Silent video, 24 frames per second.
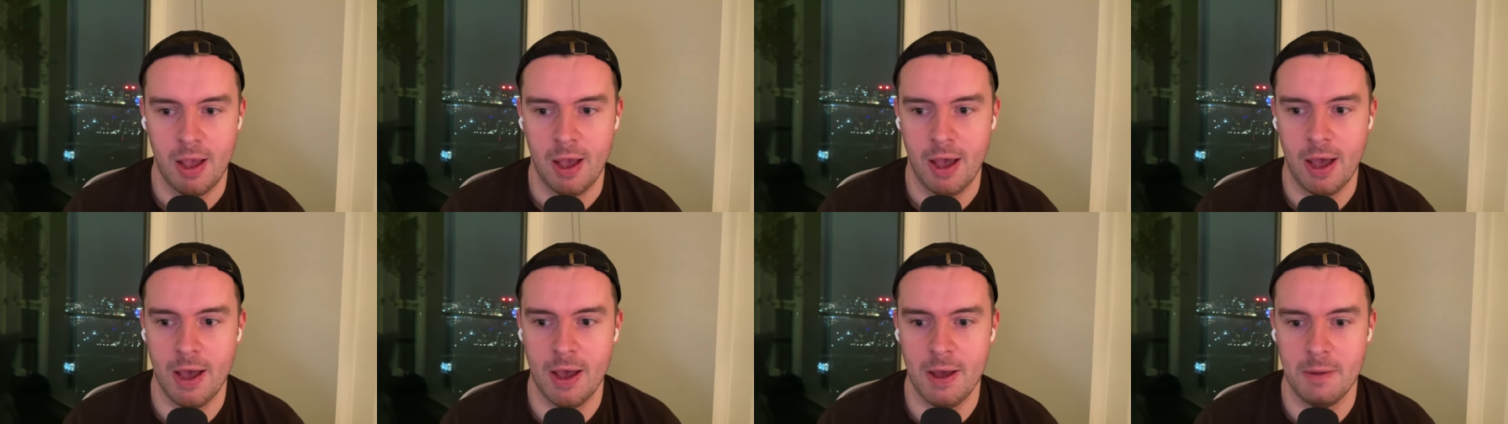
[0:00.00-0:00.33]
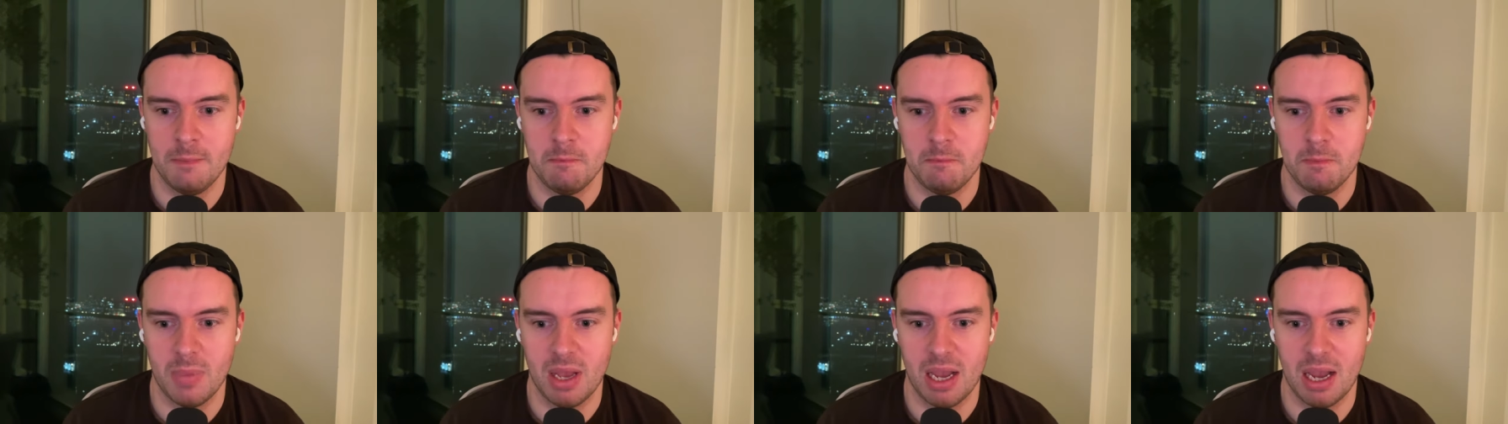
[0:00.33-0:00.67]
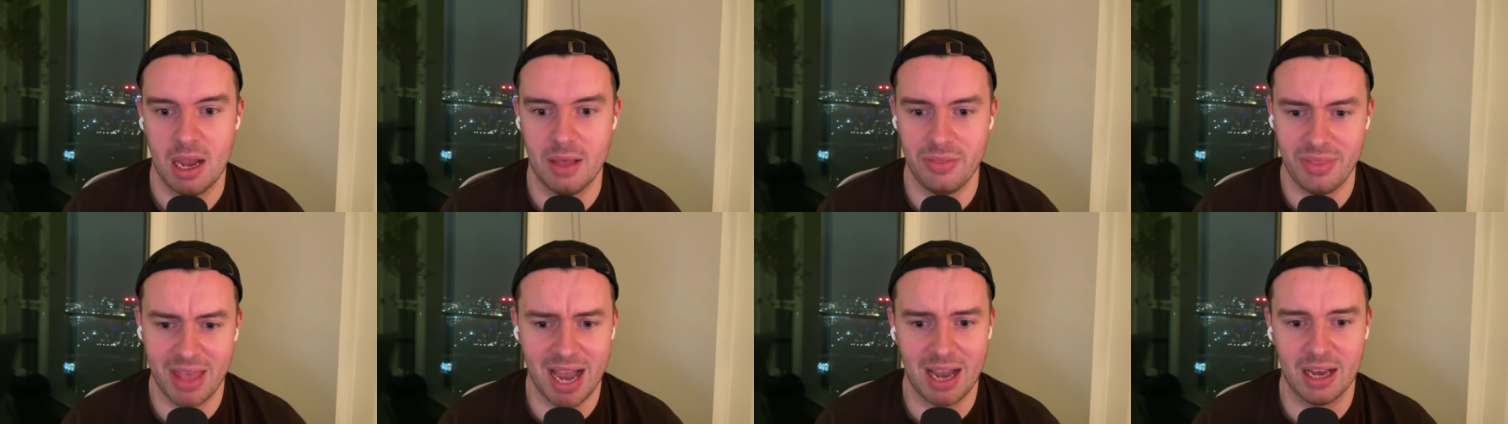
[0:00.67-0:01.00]
um,
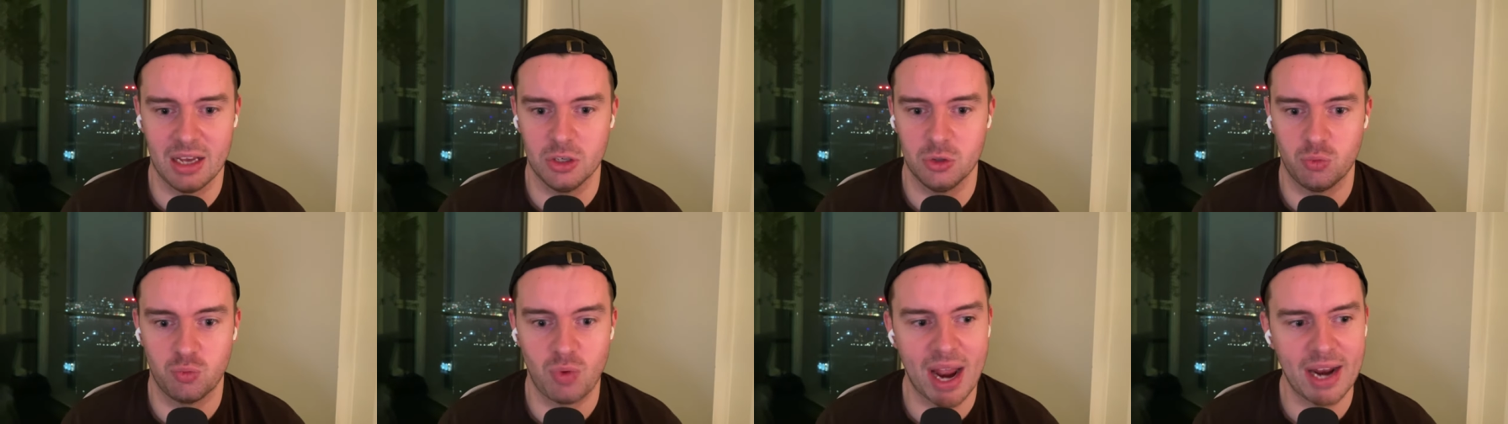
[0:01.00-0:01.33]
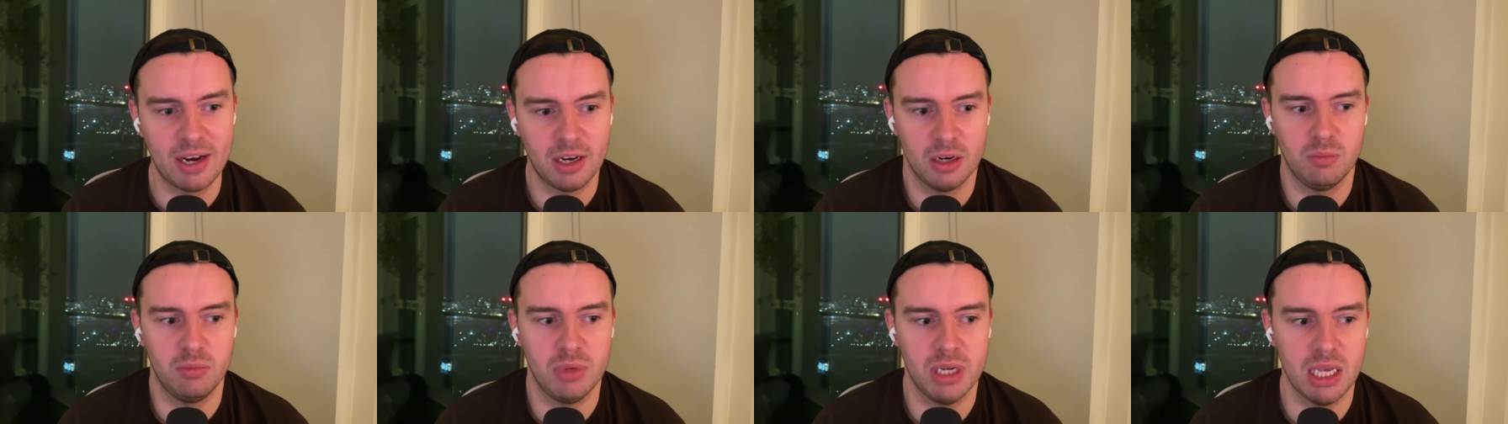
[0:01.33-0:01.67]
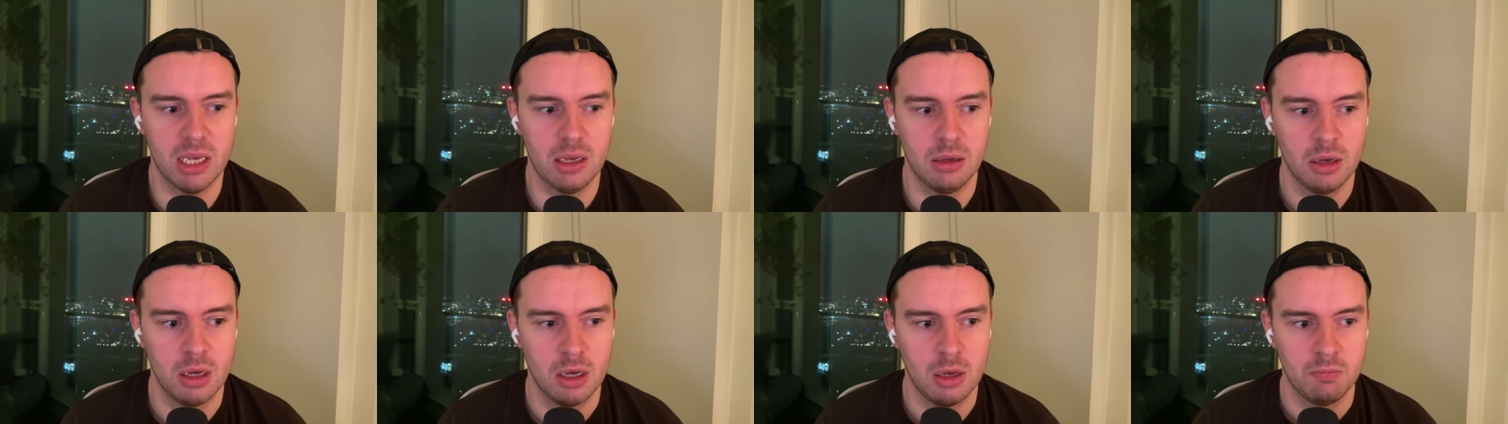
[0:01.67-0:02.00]
and that has
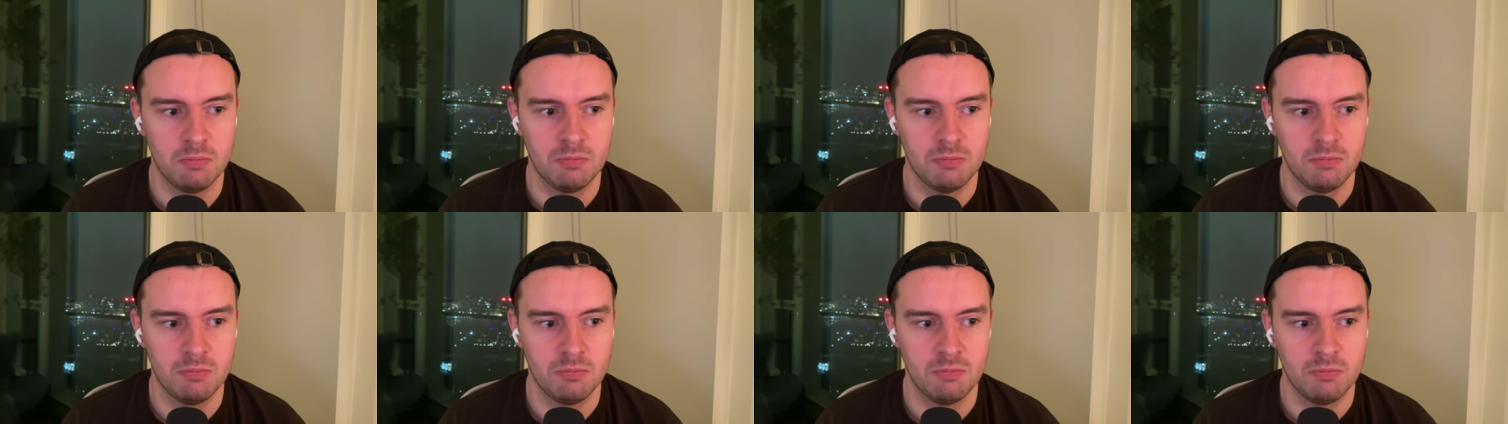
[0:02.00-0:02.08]
randomly